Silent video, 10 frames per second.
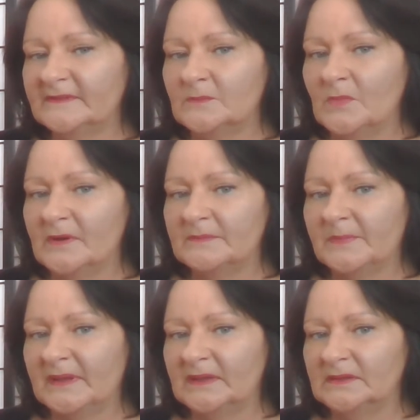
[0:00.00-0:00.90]
It might have
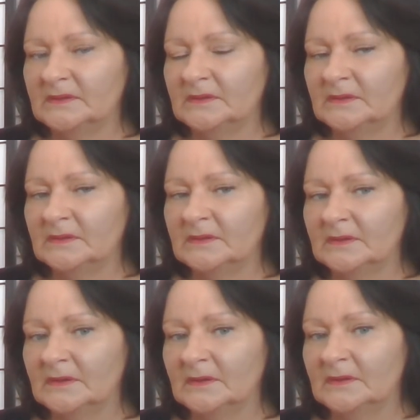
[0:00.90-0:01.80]
been
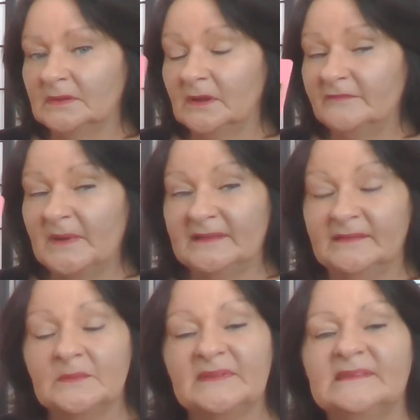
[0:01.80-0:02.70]
my
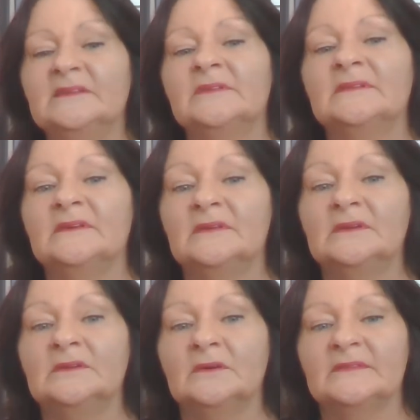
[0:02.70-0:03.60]
past number 7s, I
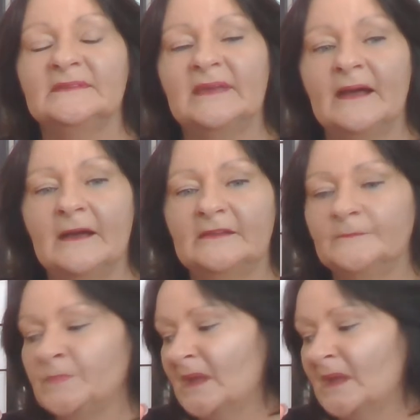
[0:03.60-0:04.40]
think, got this card